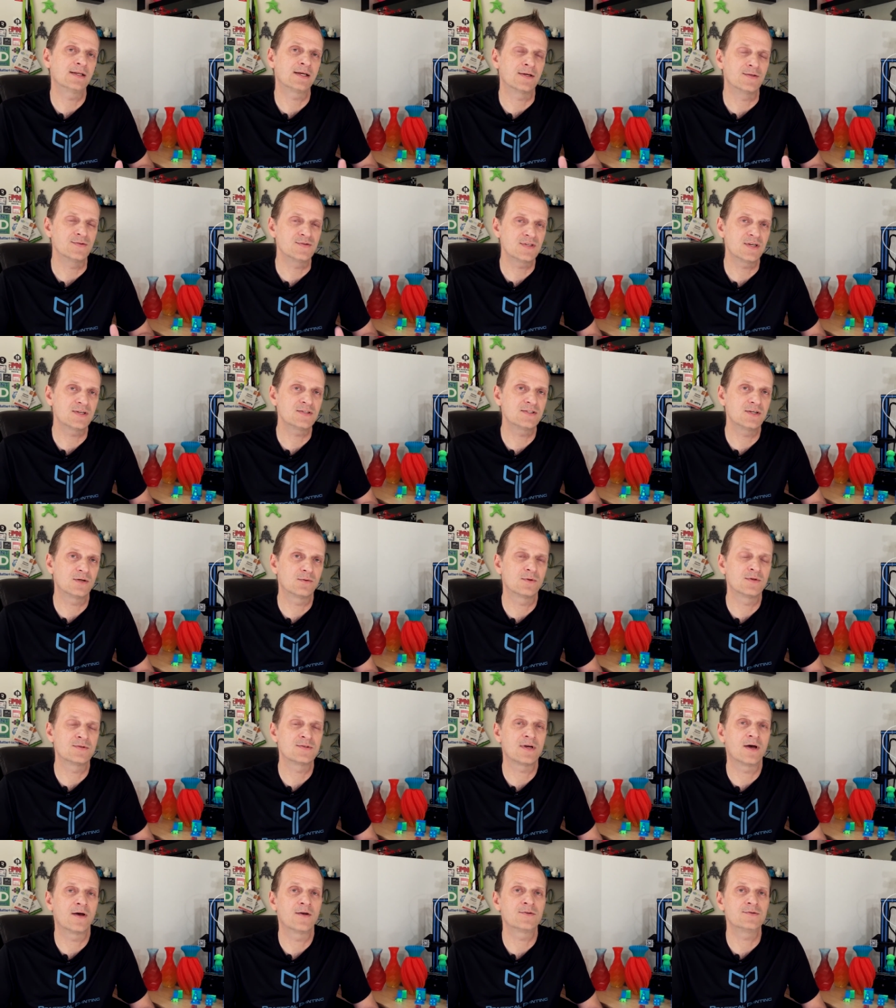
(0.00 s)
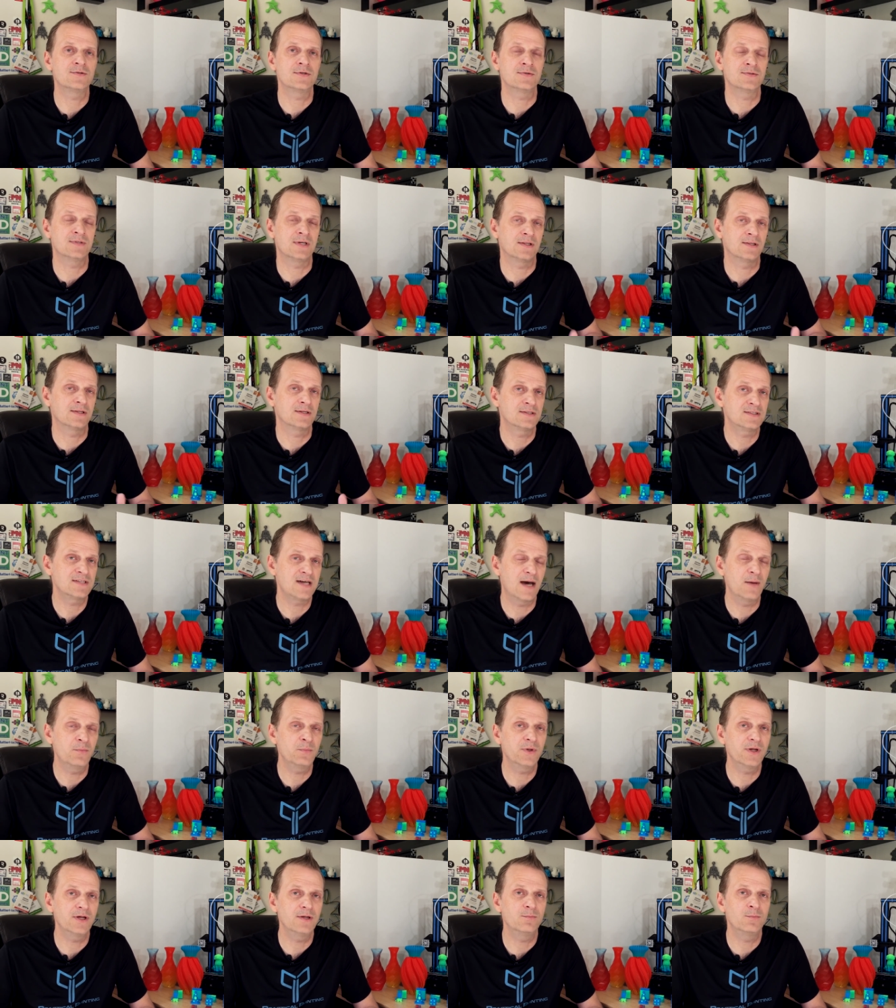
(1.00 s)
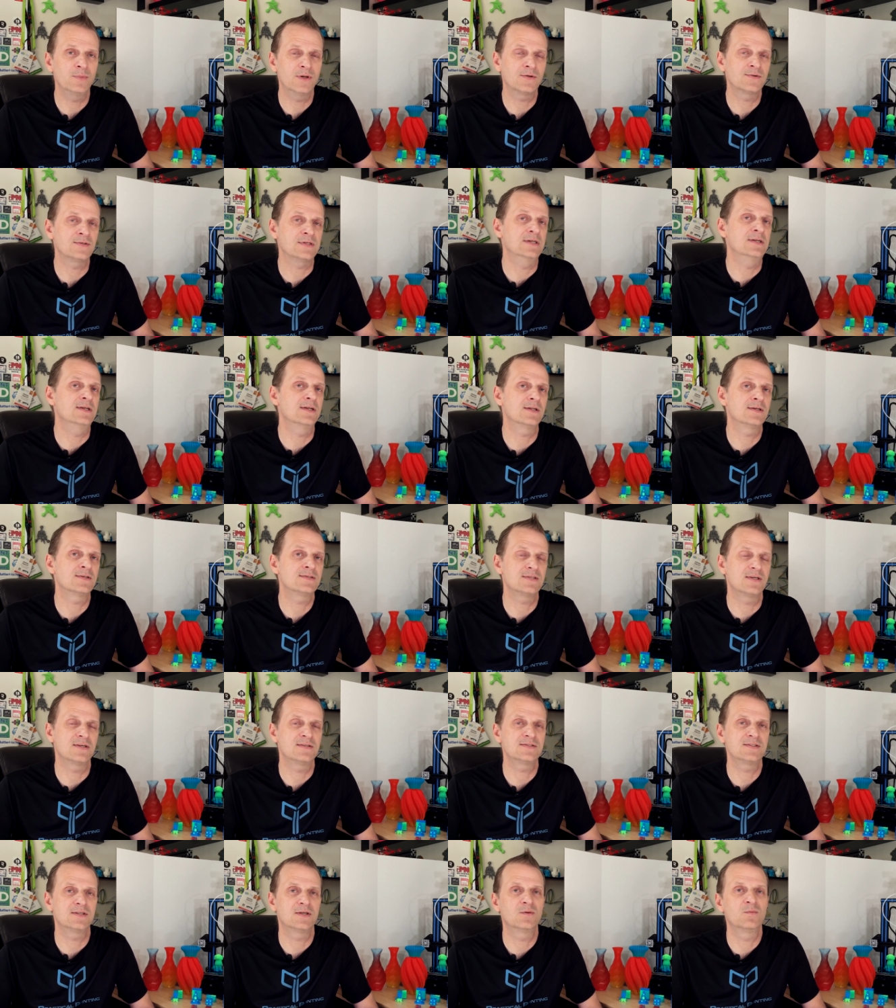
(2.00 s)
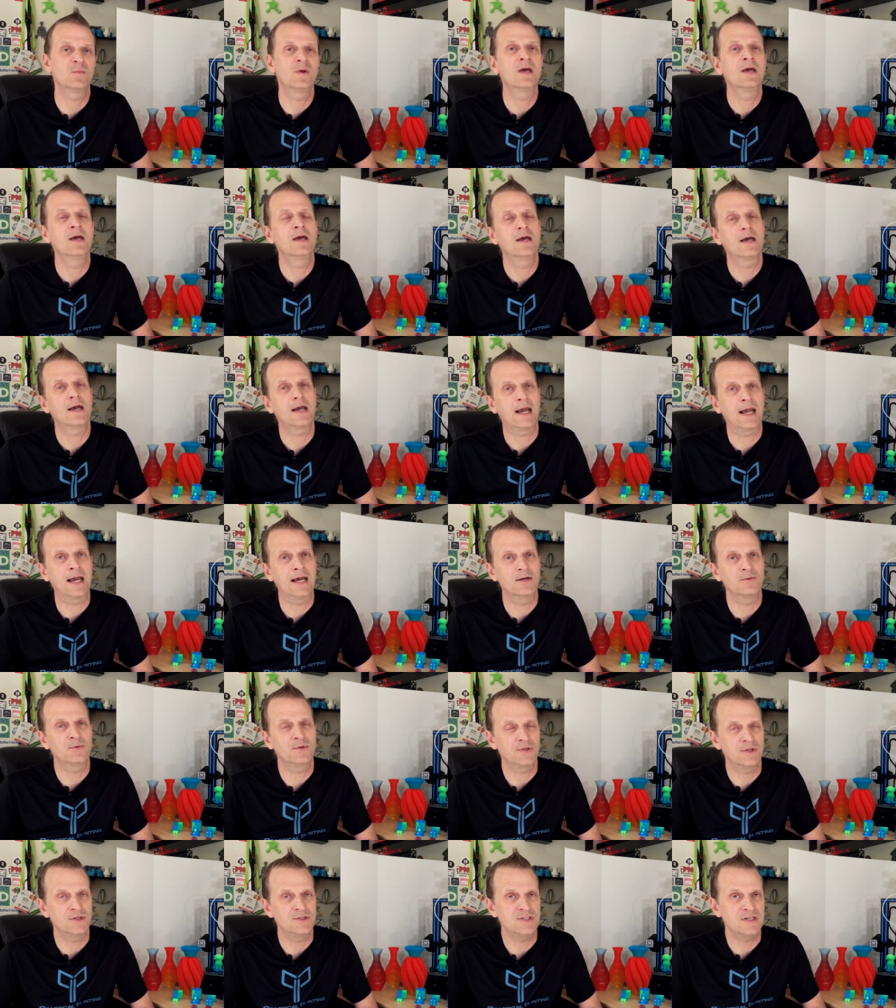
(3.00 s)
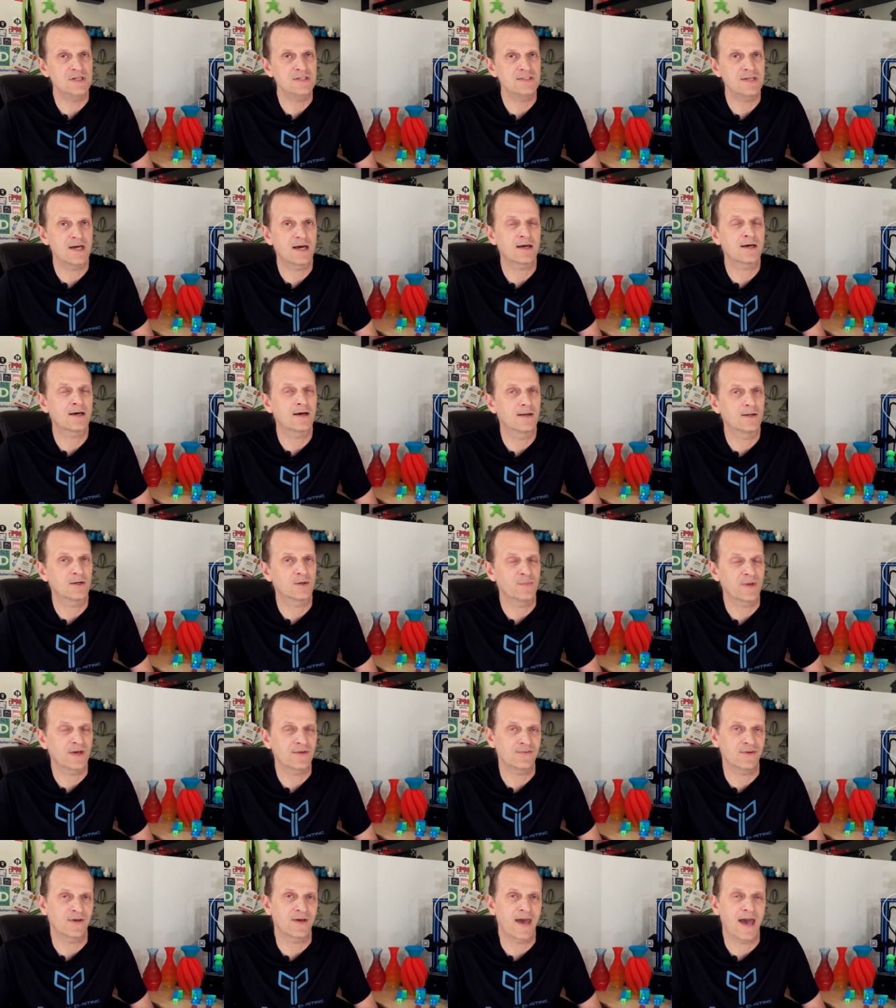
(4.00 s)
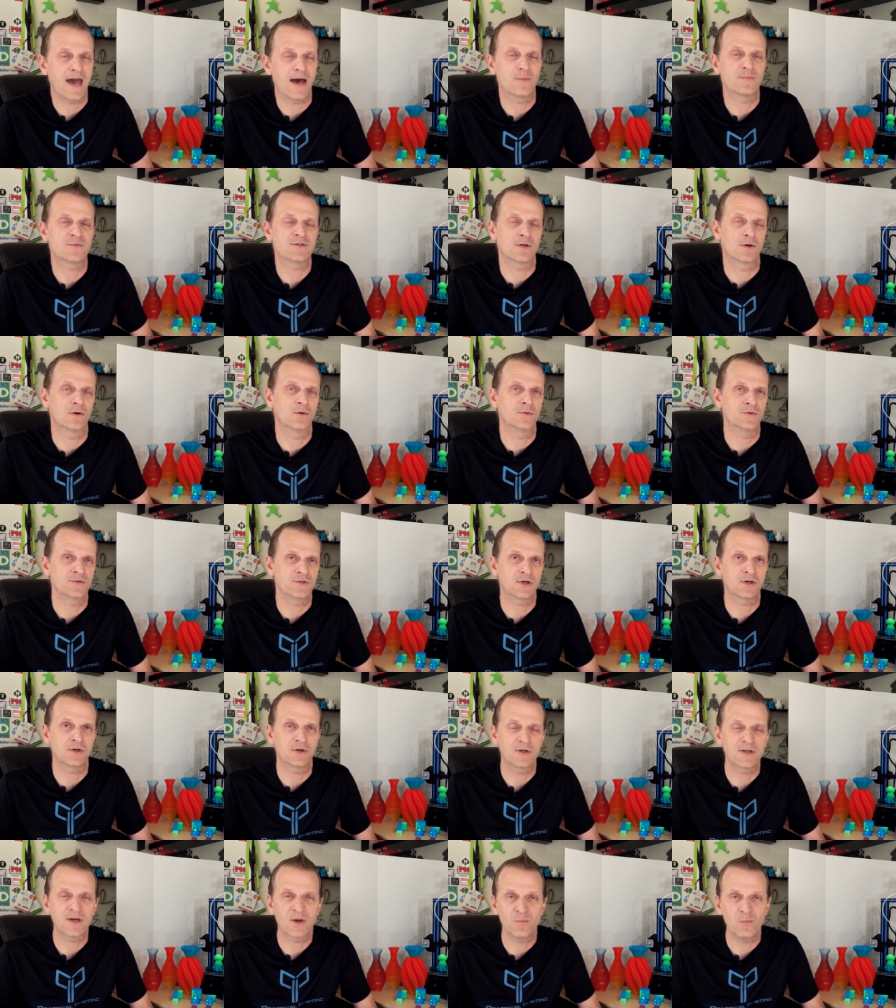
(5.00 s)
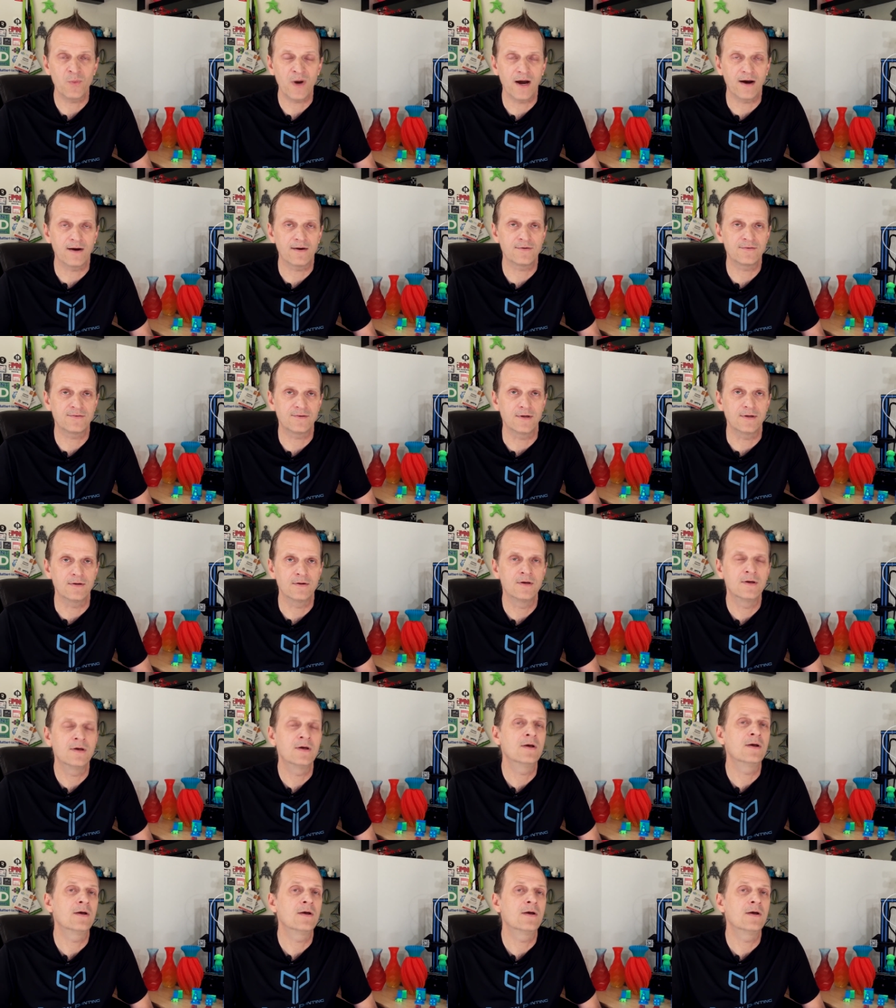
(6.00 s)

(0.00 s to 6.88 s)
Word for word: get consistent results using the template built into the system and with the Geeetech color mixing app, so it was a good comparison.